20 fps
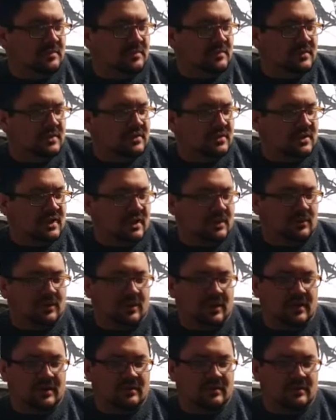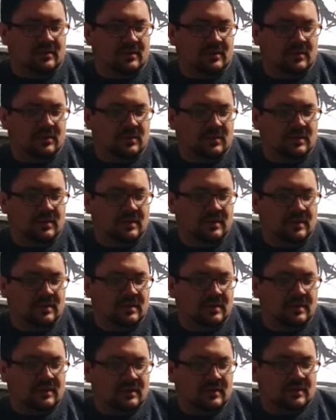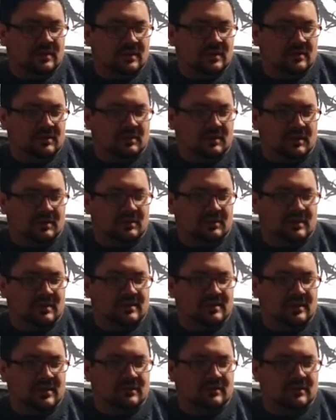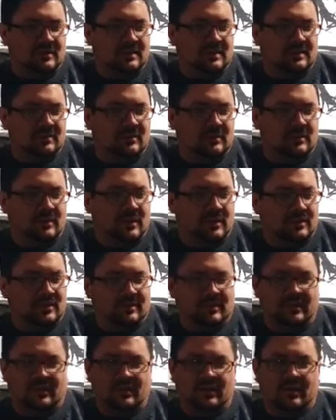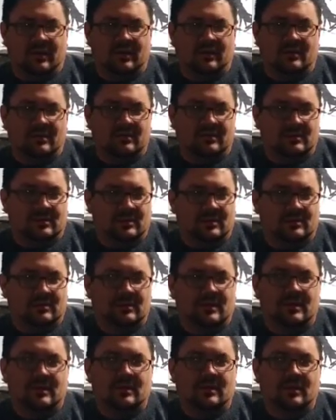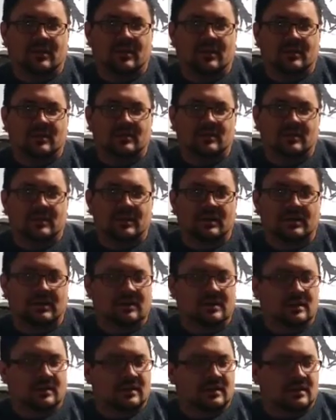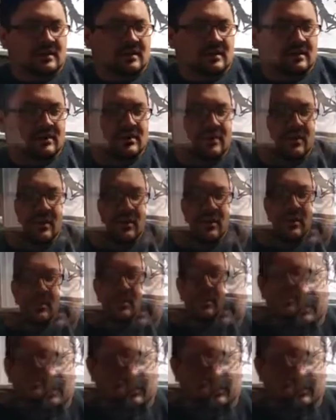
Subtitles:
just kind of wanted to express myself in a different way other than art, because I've always done art as well. I was